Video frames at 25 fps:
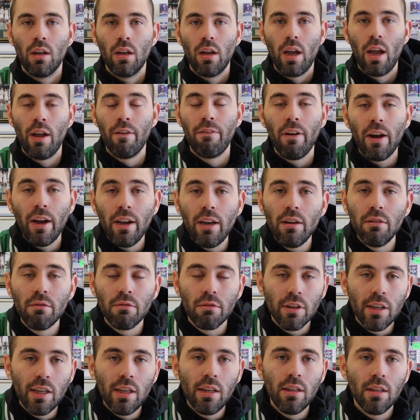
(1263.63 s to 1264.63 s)
If I didn't
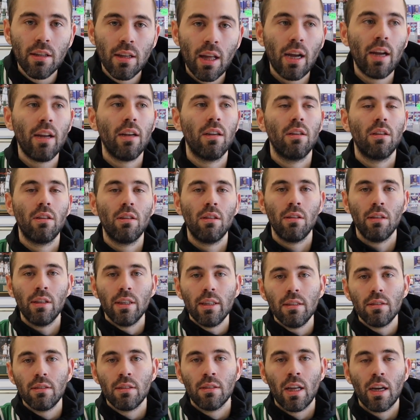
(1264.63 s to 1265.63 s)
read that
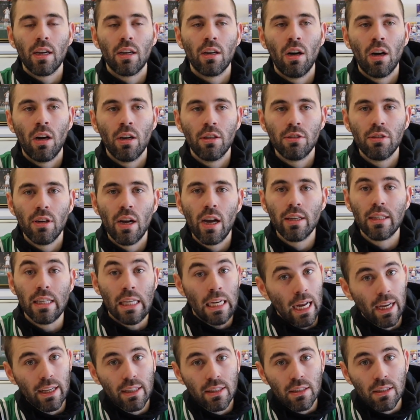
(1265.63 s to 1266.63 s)
lease and that contract
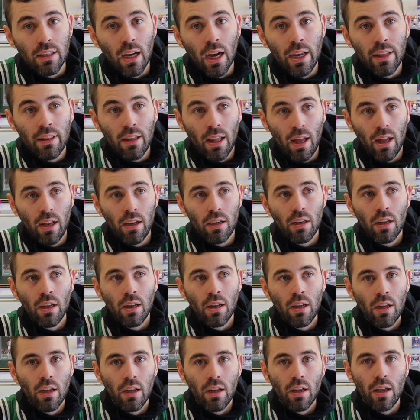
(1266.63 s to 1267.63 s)
and I signed that,
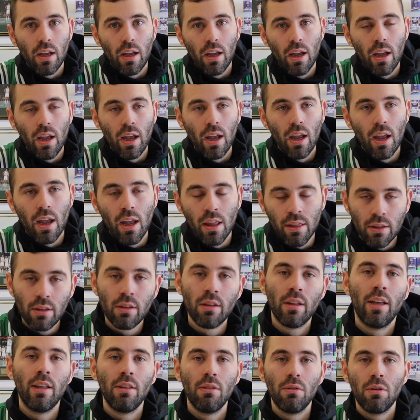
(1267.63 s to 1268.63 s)
and the
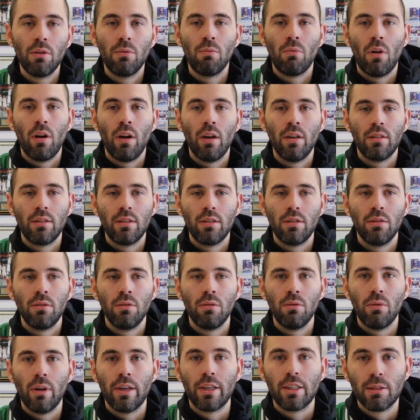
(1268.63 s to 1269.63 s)
landlord wanted
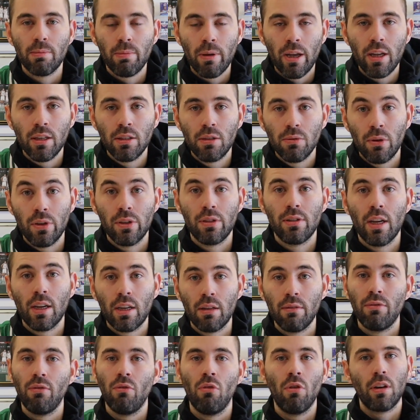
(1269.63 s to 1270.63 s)
to expand to a
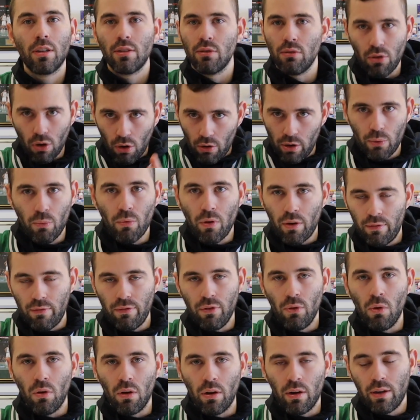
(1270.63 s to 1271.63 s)
second floor, because there was already one
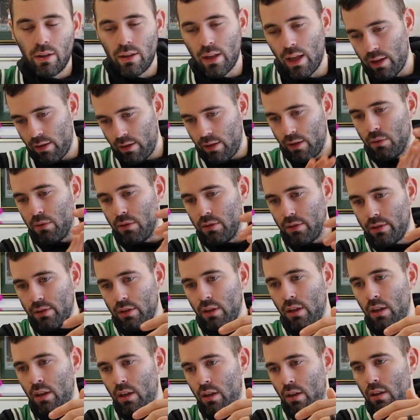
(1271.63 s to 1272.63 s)
floor, and then there was
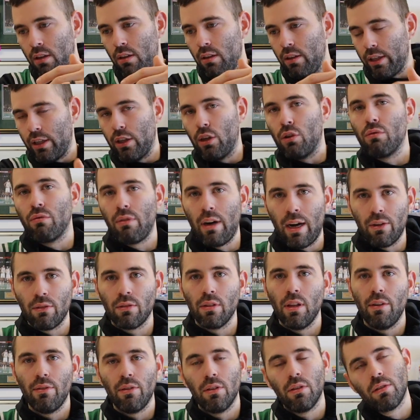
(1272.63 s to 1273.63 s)
like a
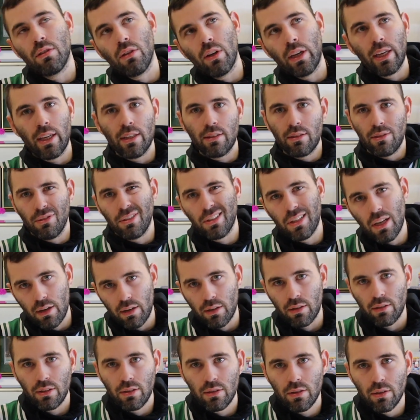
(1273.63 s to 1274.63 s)
ground level, so I guess it was
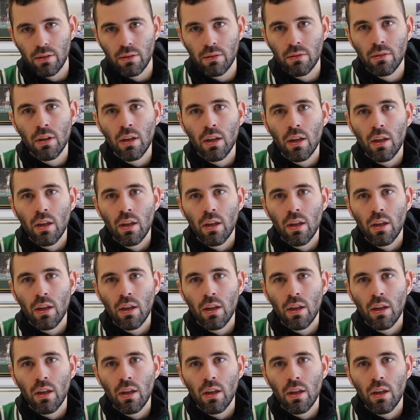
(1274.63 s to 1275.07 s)
technically two.